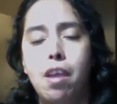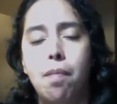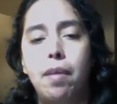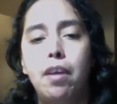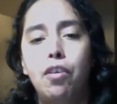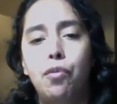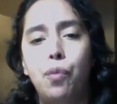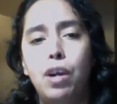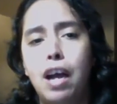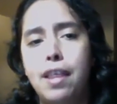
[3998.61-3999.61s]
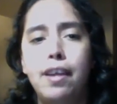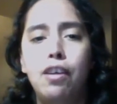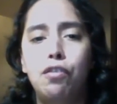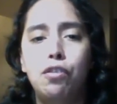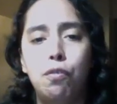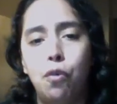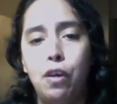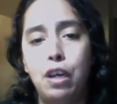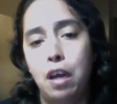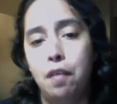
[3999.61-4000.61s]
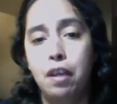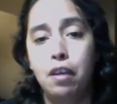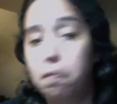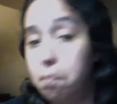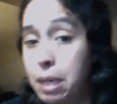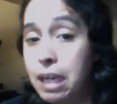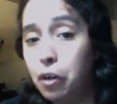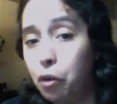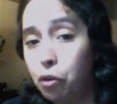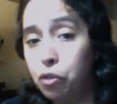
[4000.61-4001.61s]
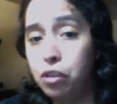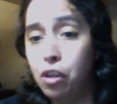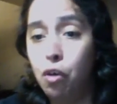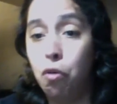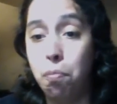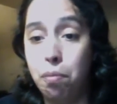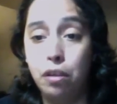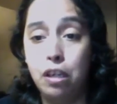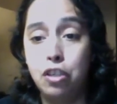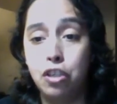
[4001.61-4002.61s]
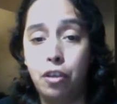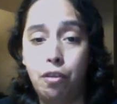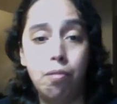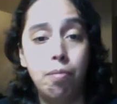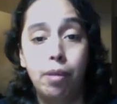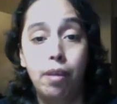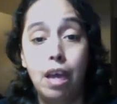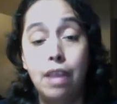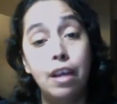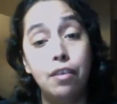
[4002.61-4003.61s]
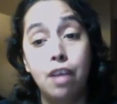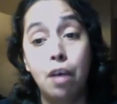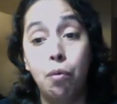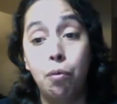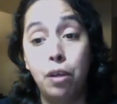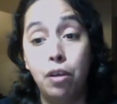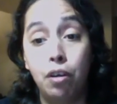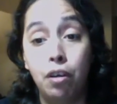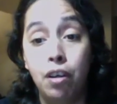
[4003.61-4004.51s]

Because when I think of sorority, I think of mean girls who bully each other. And that's not what we are.